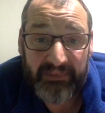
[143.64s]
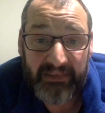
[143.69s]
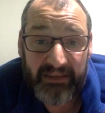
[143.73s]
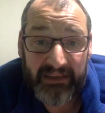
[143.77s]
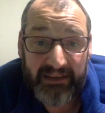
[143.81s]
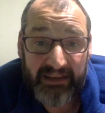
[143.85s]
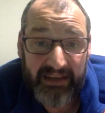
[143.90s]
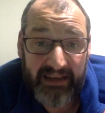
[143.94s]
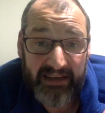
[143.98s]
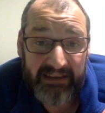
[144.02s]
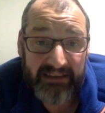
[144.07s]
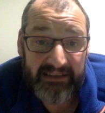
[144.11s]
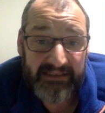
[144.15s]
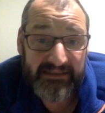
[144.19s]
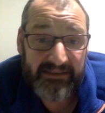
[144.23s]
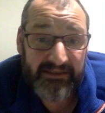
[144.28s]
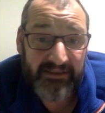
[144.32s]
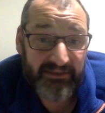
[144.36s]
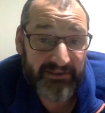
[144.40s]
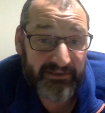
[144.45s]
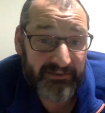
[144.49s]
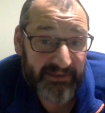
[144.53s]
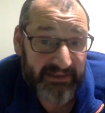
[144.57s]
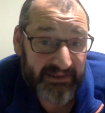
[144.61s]
guy that's
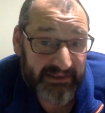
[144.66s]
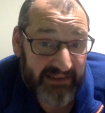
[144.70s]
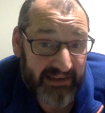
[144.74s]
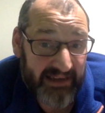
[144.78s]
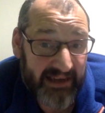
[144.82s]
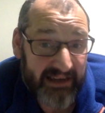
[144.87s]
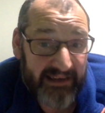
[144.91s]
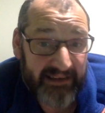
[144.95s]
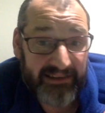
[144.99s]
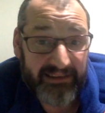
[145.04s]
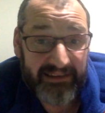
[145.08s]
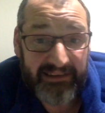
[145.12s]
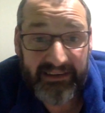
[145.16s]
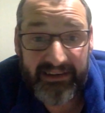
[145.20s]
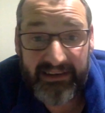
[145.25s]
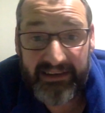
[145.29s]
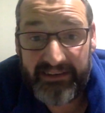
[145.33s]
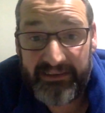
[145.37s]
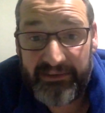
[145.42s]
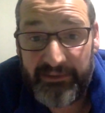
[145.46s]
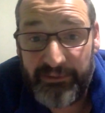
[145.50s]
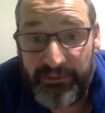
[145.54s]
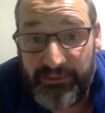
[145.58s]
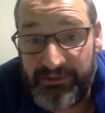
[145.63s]
going to retire
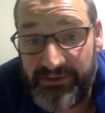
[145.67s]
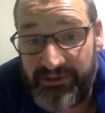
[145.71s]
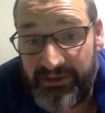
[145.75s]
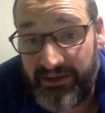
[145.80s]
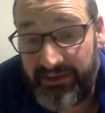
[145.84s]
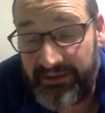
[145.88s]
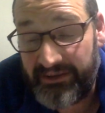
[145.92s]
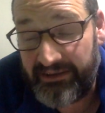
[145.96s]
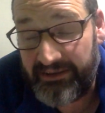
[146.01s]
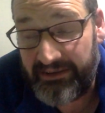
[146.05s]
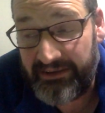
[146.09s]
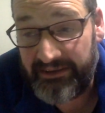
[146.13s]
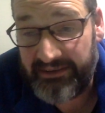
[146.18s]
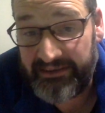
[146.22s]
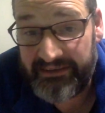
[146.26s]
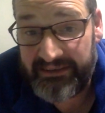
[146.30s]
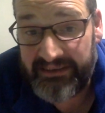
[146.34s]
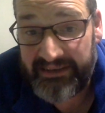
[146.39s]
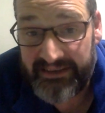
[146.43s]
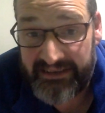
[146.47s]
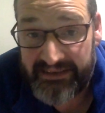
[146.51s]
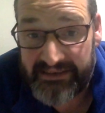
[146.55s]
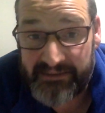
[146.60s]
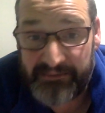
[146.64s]
and who's going to
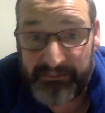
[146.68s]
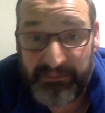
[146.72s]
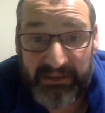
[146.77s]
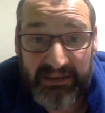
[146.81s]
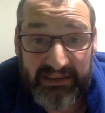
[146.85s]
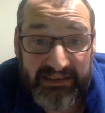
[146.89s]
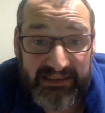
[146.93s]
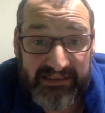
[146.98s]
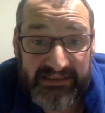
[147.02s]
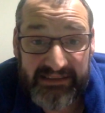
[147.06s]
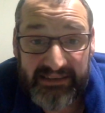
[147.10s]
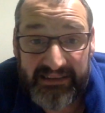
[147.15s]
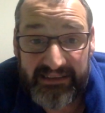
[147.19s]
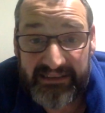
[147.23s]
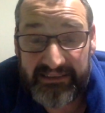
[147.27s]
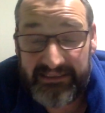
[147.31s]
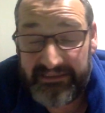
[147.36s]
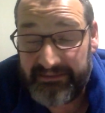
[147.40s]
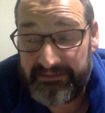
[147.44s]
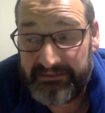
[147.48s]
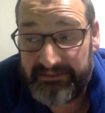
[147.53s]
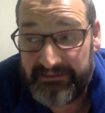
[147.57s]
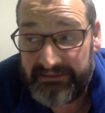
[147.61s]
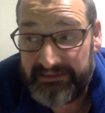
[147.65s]
take his place and
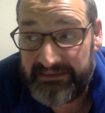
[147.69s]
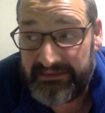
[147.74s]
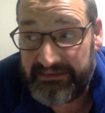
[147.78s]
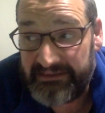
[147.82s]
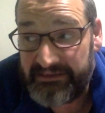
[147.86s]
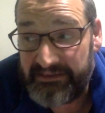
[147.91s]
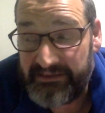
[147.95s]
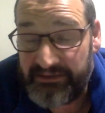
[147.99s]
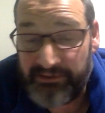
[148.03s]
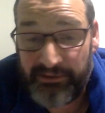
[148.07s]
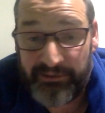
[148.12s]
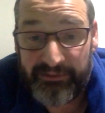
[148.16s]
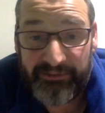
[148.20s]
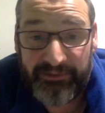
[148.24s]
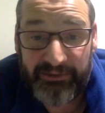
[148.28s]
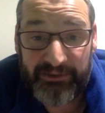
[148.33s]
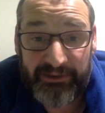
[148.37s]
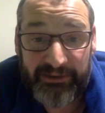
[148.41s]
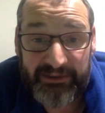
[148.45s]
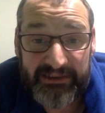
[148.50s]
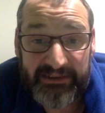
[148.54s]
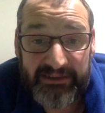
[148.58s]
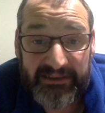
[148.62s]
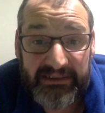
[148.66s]
so
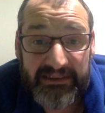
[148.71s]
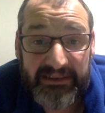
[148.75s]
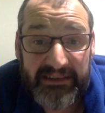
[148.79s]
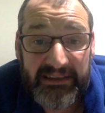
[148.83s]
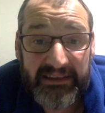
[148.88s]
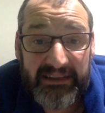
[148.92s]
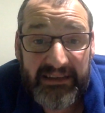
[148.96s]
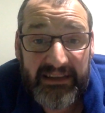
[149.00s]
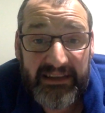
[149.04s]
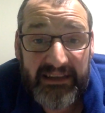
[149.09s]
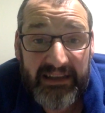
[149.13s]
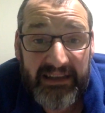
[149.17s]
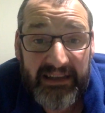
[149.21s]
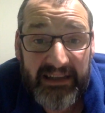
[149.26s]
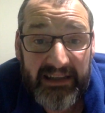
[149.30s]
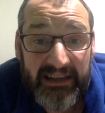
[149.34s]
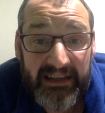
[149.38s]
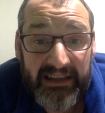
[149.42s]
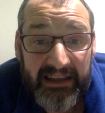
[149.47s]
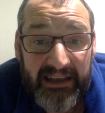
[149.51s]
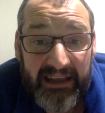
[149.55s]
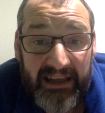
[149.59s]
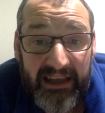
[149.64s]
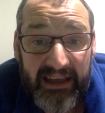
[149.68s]
forth.
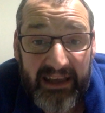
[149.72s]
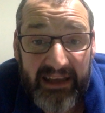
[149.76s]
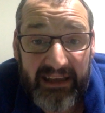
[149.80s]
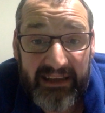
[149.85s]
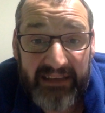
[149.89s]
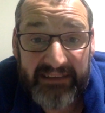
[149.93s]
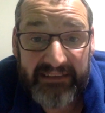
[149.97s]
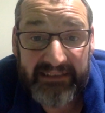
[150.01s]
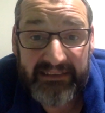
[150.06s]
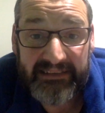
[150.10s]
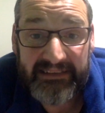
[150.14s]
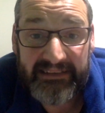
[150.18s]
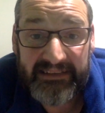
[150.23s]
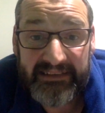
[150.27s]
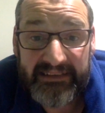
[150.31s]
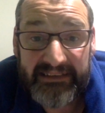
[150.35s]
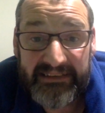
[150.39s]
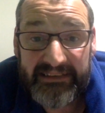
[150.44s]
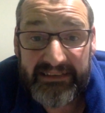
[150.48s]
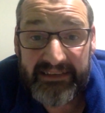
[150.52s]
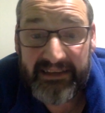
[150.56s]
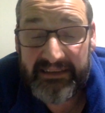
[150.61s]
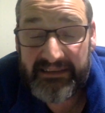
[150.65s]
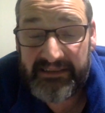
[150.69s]
And
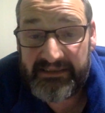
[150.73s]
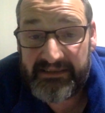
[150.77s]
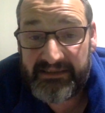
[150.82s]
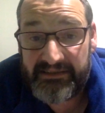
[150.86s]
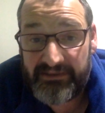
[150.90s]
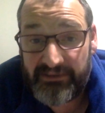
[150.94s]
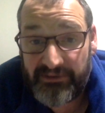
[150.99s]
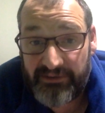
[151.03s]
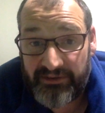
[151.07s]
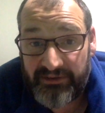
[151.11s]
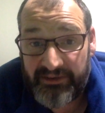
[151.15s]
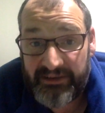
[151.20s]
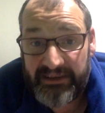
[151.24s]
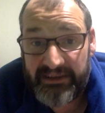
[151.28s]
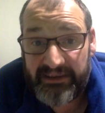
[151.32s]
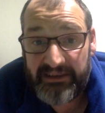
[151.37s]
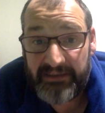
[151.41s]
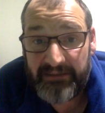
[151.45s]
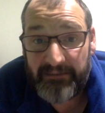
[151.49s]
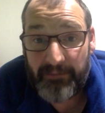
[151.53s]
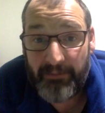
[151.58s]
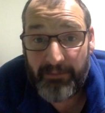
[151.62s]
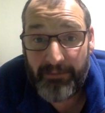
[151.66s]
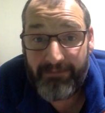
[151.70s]
in that
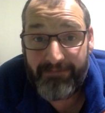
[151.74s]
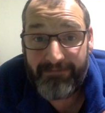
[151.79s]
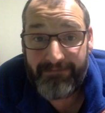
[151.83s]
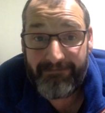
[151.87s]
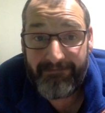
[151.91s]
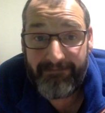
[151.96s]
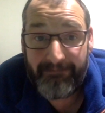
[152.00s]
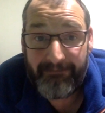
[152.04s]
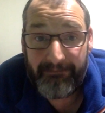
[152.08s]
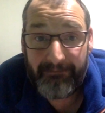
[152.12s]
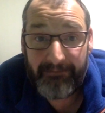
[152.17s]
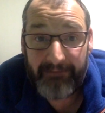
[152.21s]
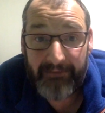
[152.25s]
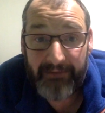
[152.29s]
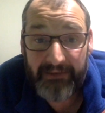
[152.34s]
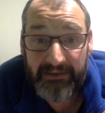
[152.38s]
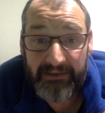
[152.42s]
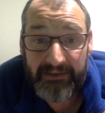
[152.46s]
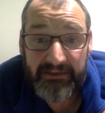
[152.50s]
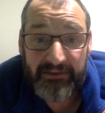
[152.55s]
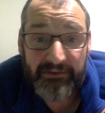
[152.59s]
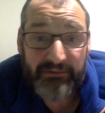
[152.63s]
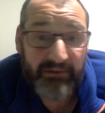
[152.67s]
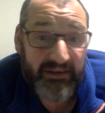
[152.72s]
story,
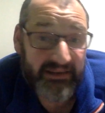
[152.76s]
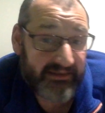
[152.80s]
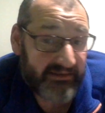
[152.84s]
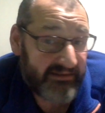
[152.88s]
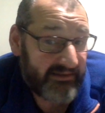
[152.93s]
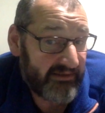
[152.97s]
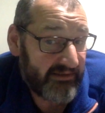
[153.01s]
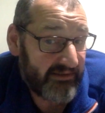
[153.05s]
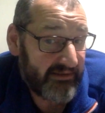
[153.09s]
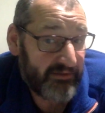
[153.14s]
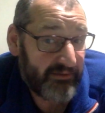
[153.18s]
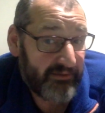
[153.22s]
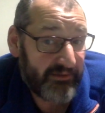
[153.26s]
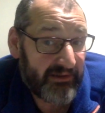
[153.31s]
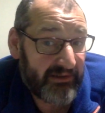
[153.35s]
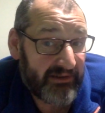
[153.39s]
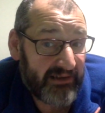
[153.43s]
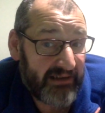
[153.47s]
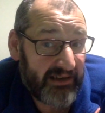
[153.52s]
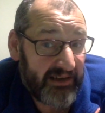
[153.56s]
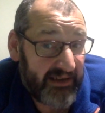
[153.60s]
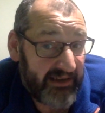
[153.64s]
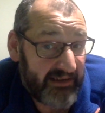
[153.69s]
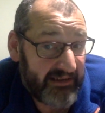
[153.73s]
other questions
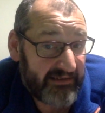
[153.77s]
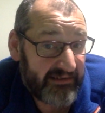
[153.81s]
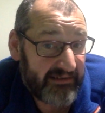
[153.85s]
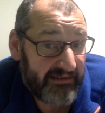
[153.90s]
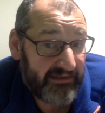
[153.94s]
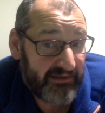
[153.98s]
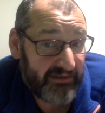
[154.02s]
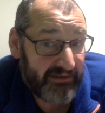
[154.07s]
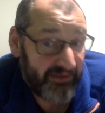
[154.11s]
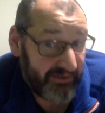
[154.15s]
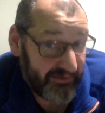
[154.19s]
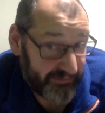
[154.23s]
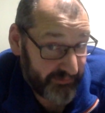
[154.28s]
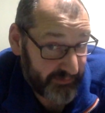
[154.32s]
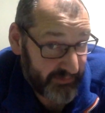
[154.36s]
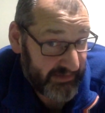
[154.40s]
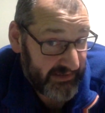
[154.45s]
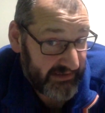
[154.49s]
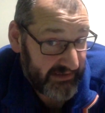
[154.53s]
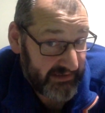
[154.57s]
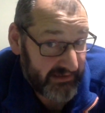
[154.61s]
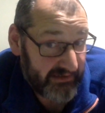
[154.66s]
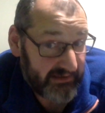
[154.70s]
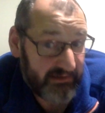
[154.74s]
were asked of
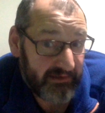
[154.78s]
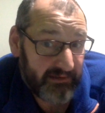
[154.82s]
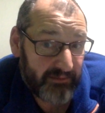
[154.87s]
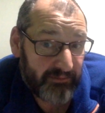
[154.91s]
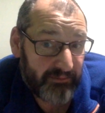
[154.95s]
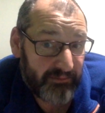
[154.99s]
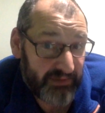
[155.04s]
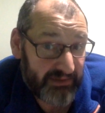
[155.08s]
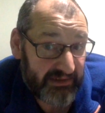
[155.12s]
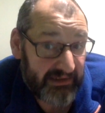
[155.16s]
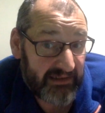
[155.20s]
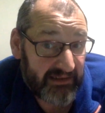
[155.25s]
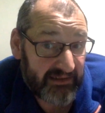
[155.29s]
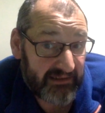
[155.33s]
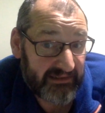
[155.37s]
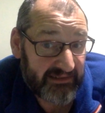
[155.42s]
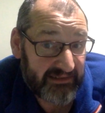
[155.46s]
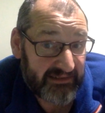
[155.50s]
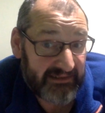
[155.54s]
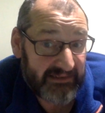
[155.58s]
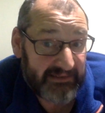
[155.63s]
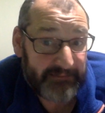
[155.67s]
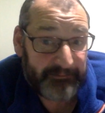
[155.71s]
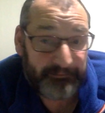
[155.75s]
me
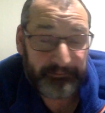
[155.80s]
particularly,